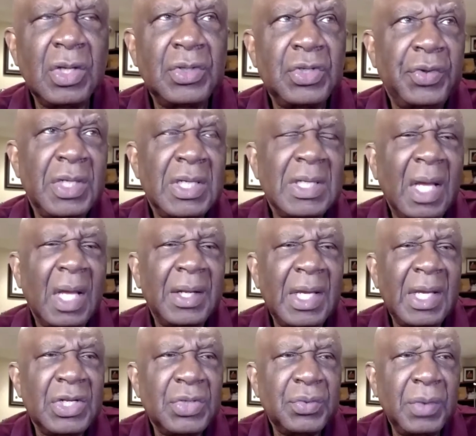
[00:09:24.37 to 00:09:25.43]
trillion-dollar
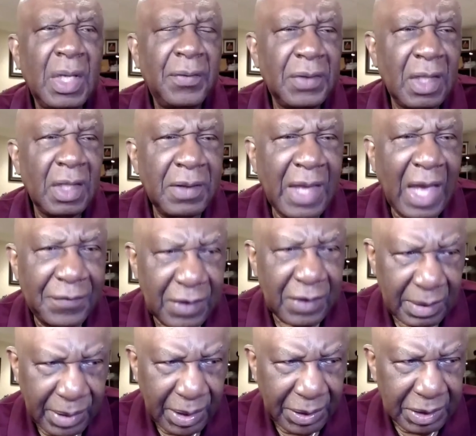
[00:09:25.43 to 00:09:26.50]
industry of the
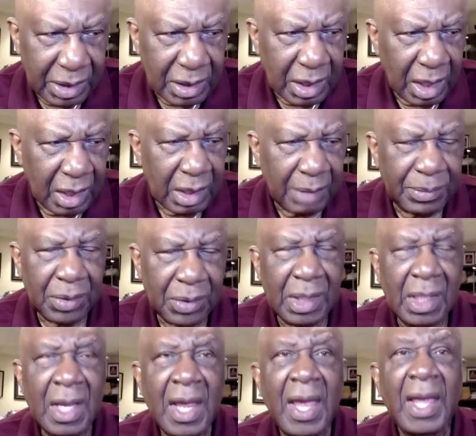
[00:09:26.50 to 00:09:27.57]
African American
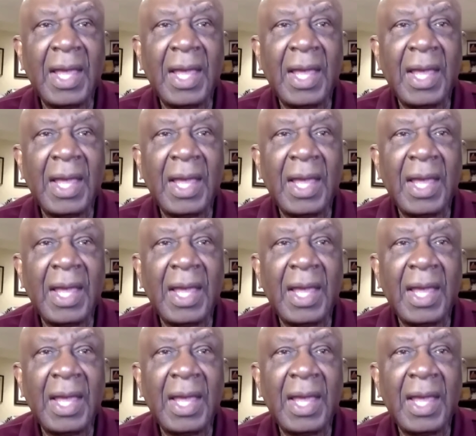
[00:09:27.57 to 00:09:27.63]
community.